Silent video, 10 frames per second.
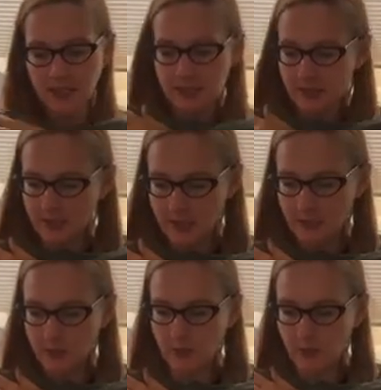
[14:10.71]
This is
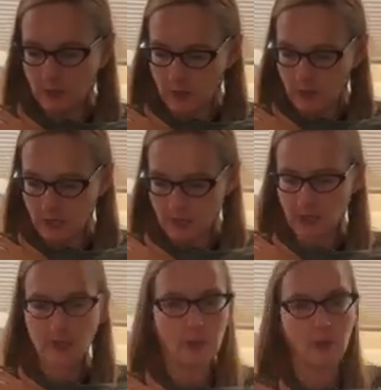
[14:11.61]
going to be one of my main
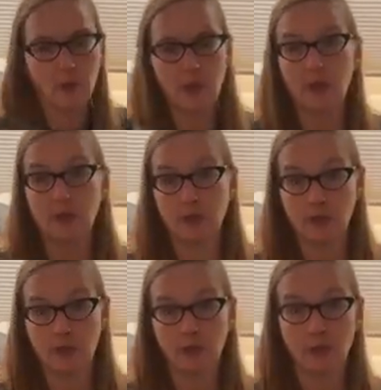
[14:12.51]
things I'm going to wear on
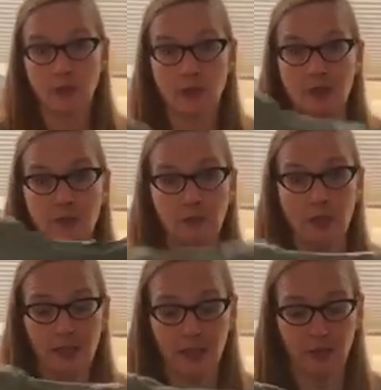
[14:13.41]
this trip because it's
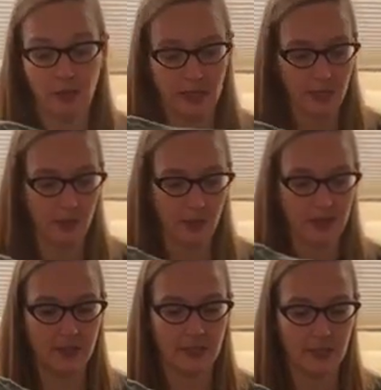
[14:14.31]
really lightweight. I
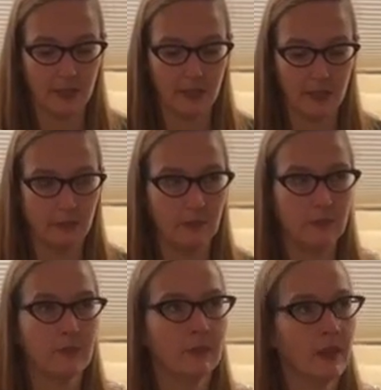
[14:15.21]
bought this in,
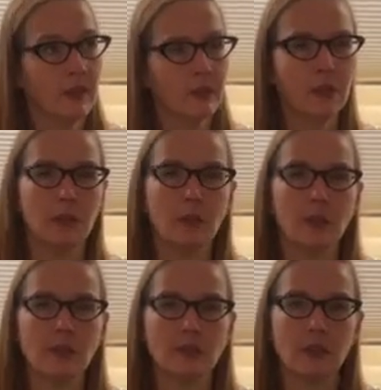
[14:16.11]
where did I
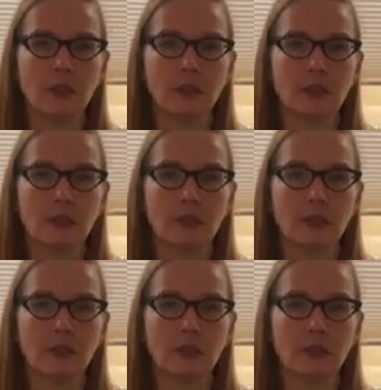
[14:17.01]
buy this, Luca?